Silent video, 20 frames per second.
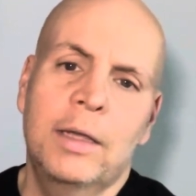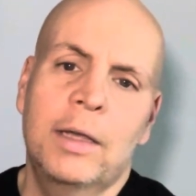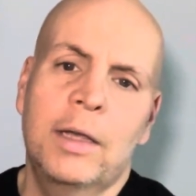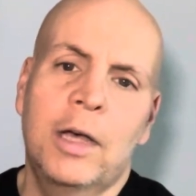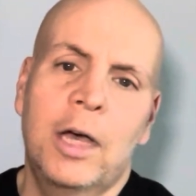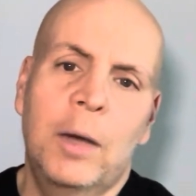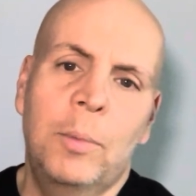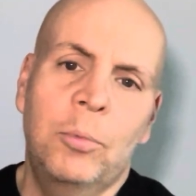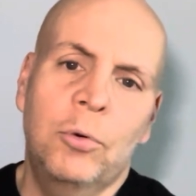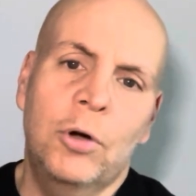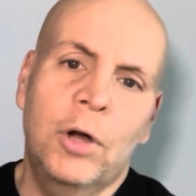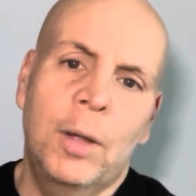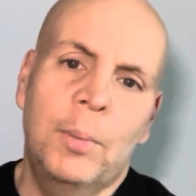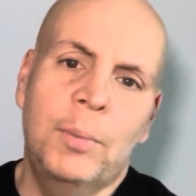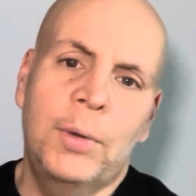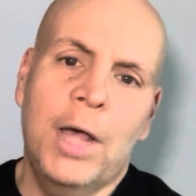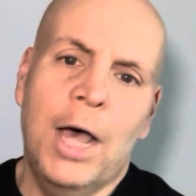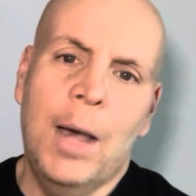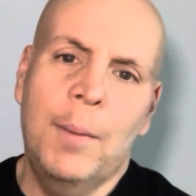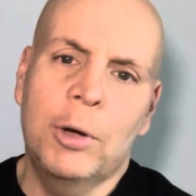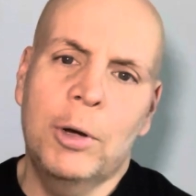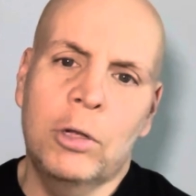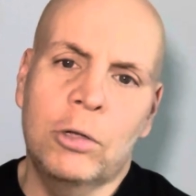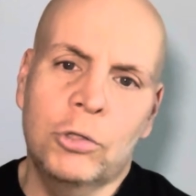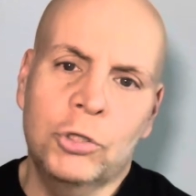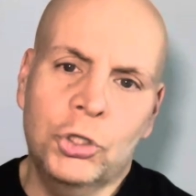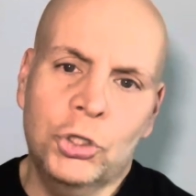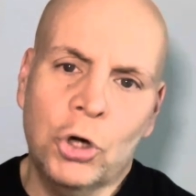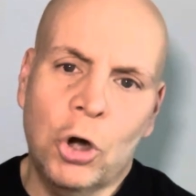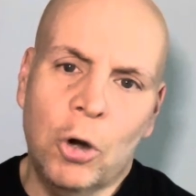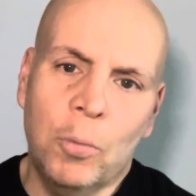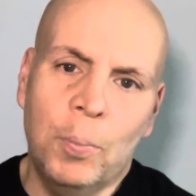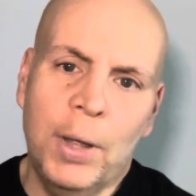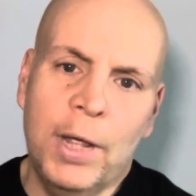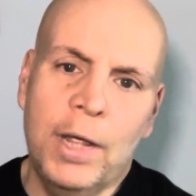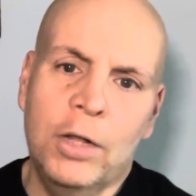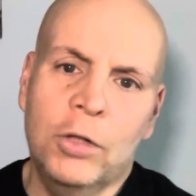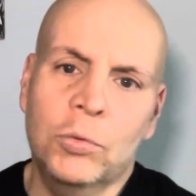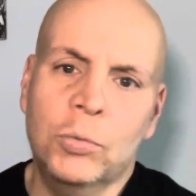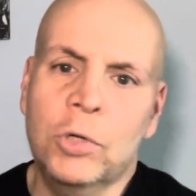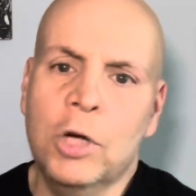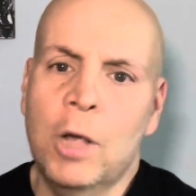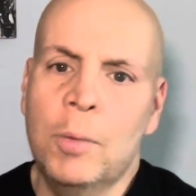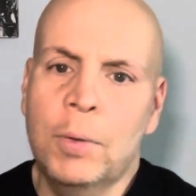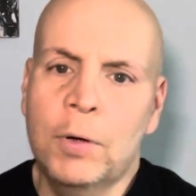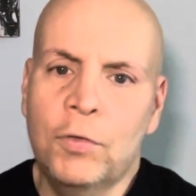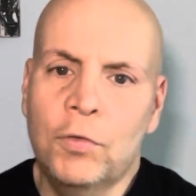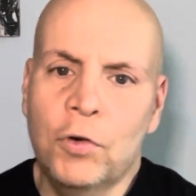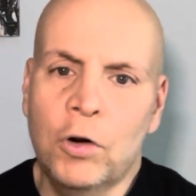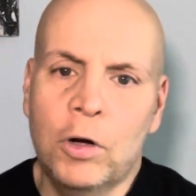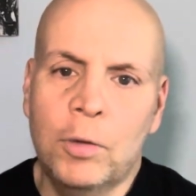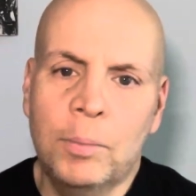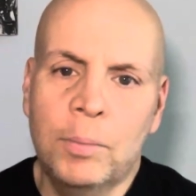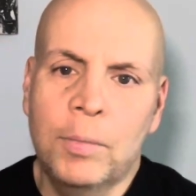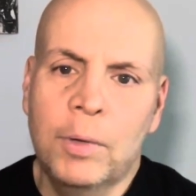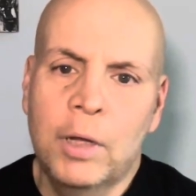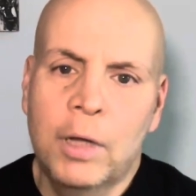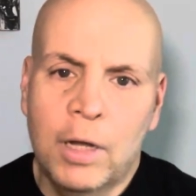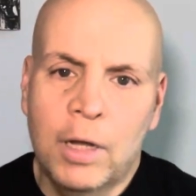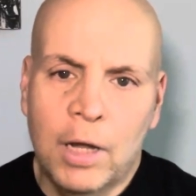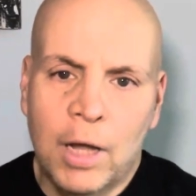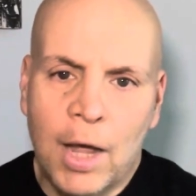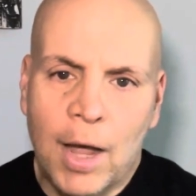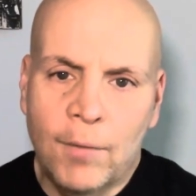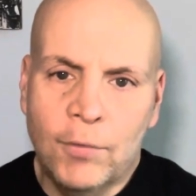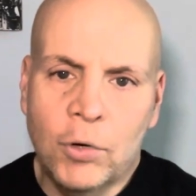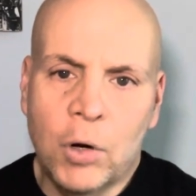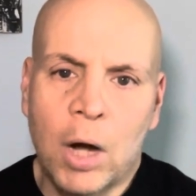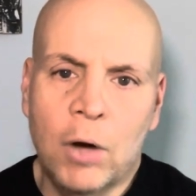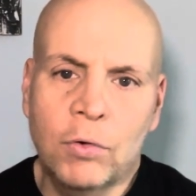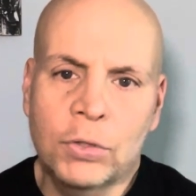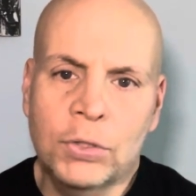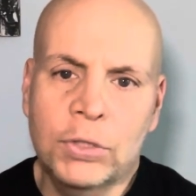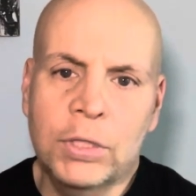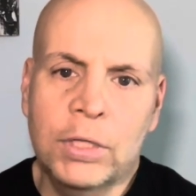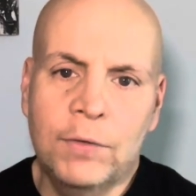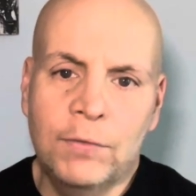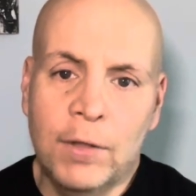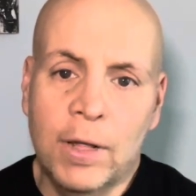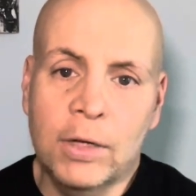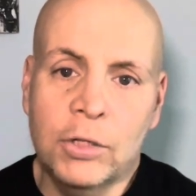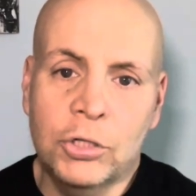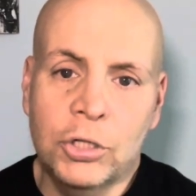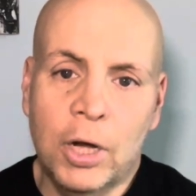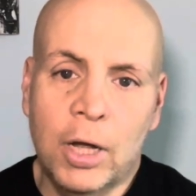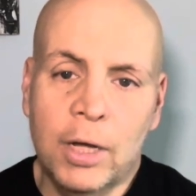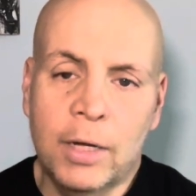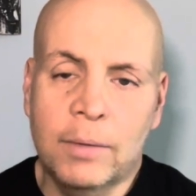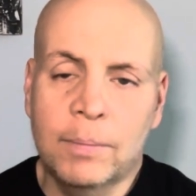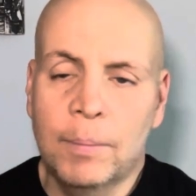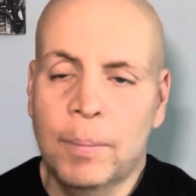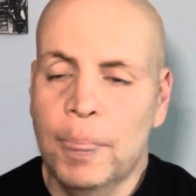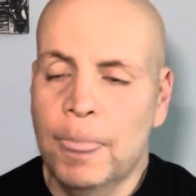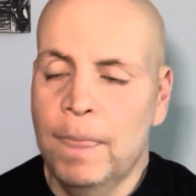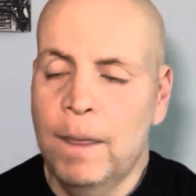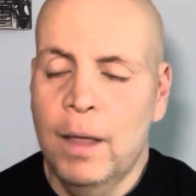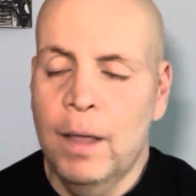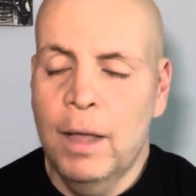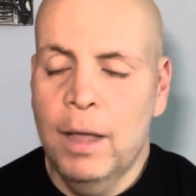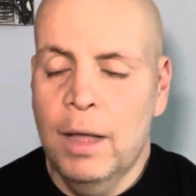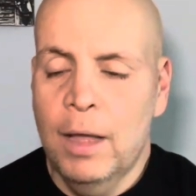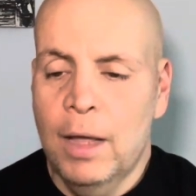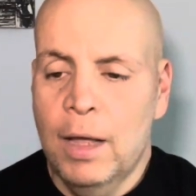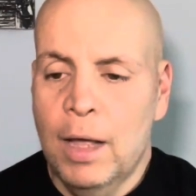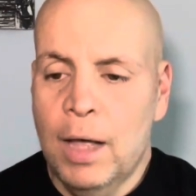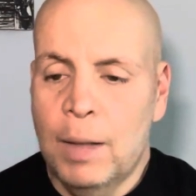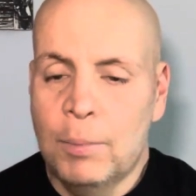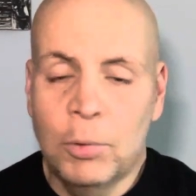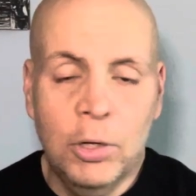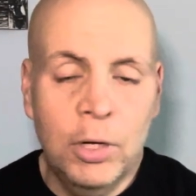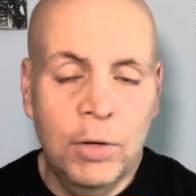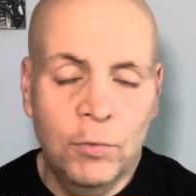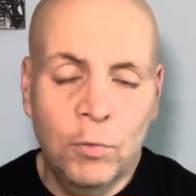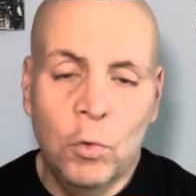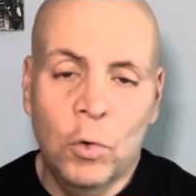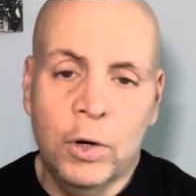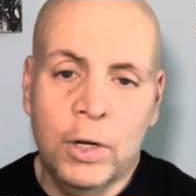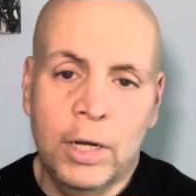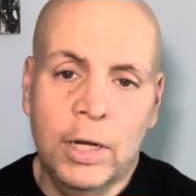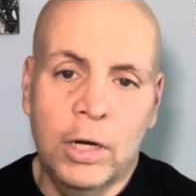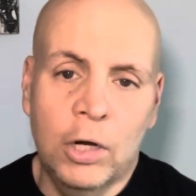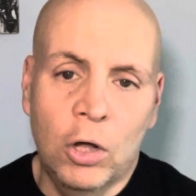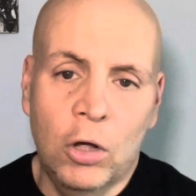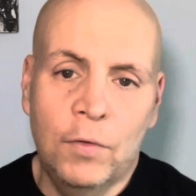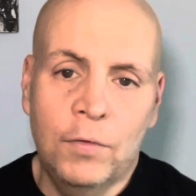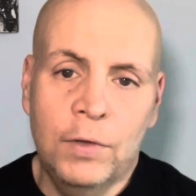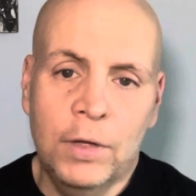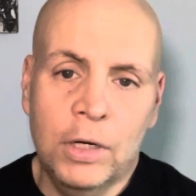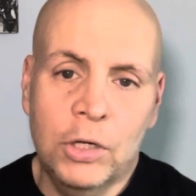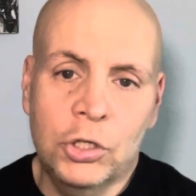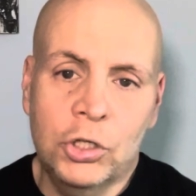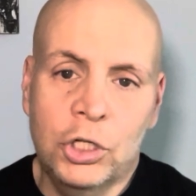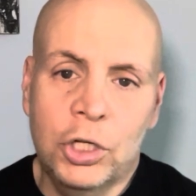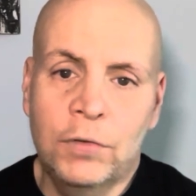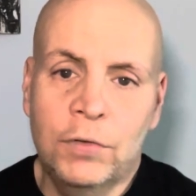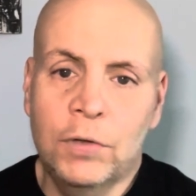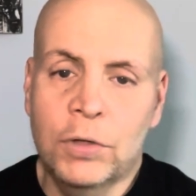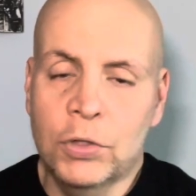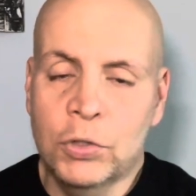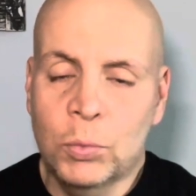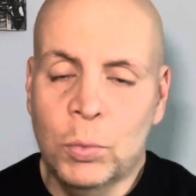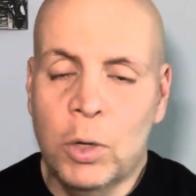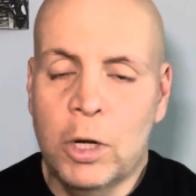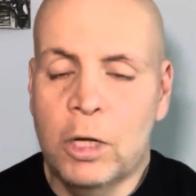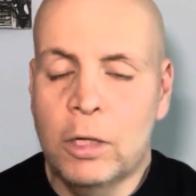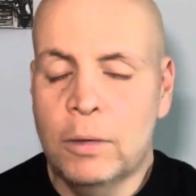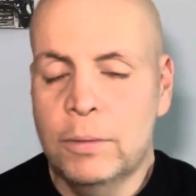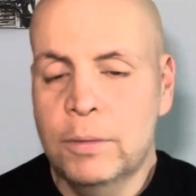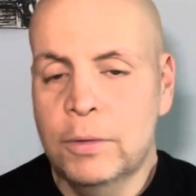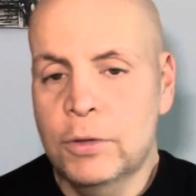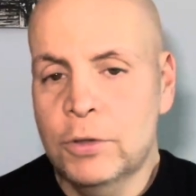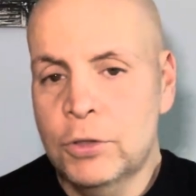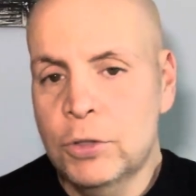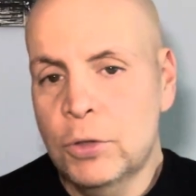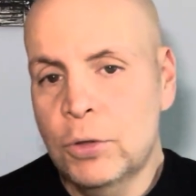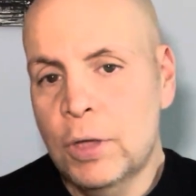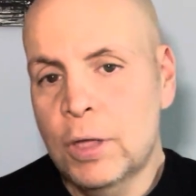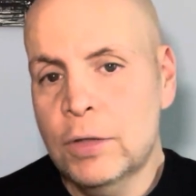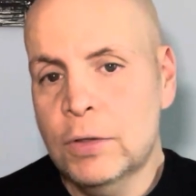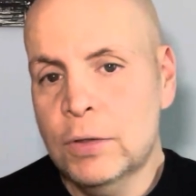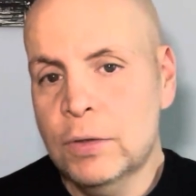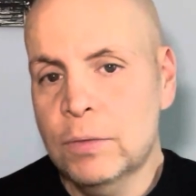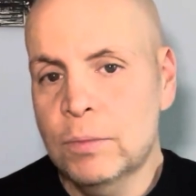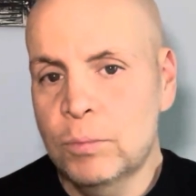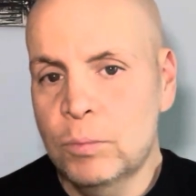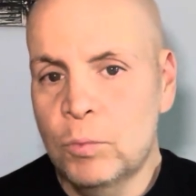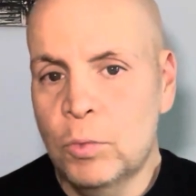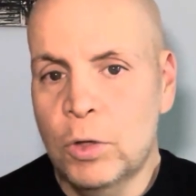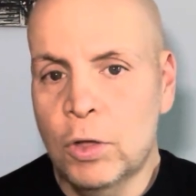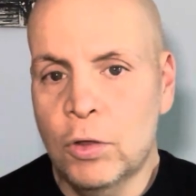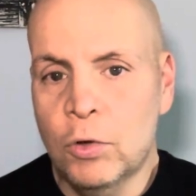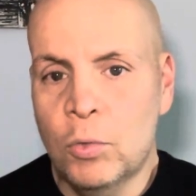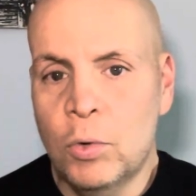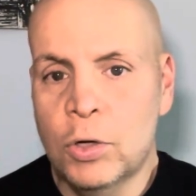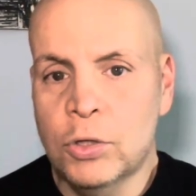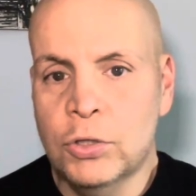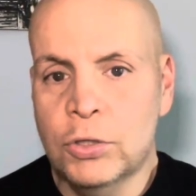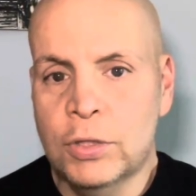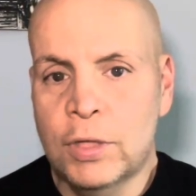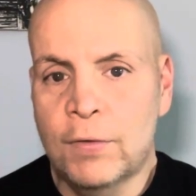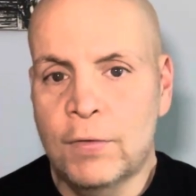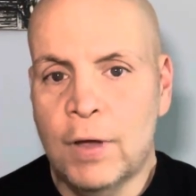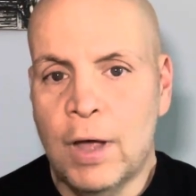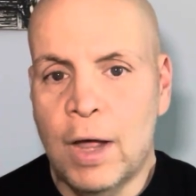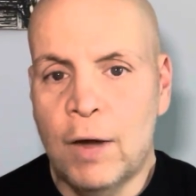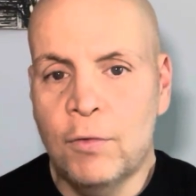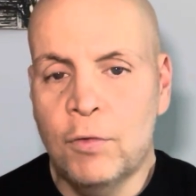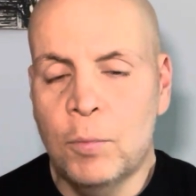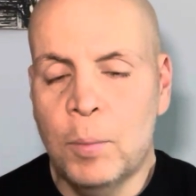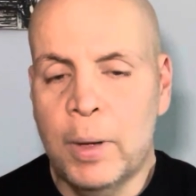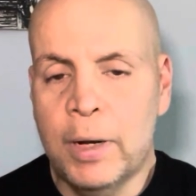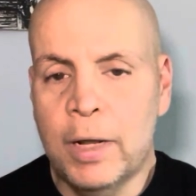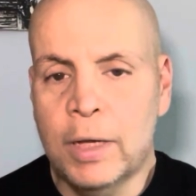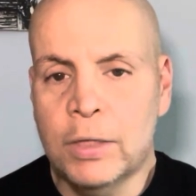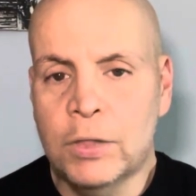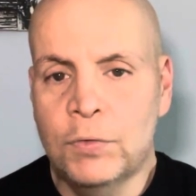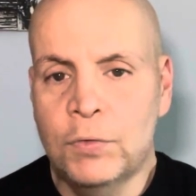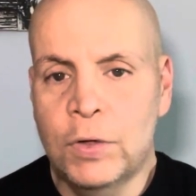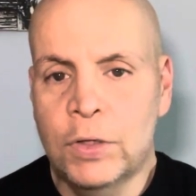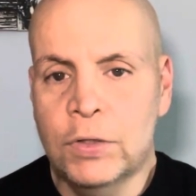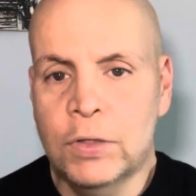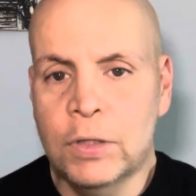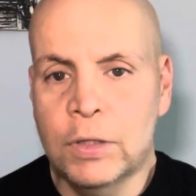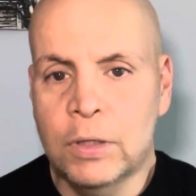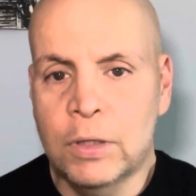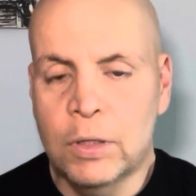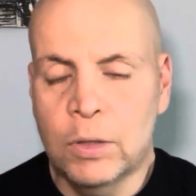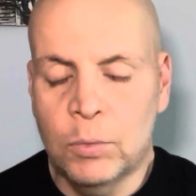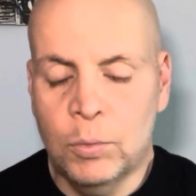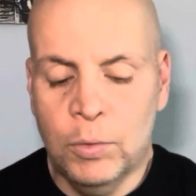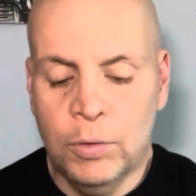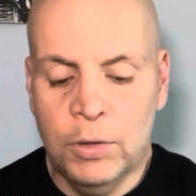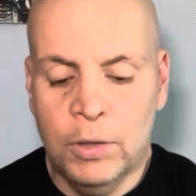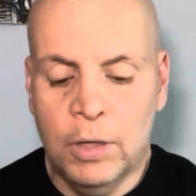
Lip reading: upper abdominal sharp pains were coming from after I received that shot. I'm looking forward to getting off the Xgeva as well. And so that's one of the questions I've got for my next visit with the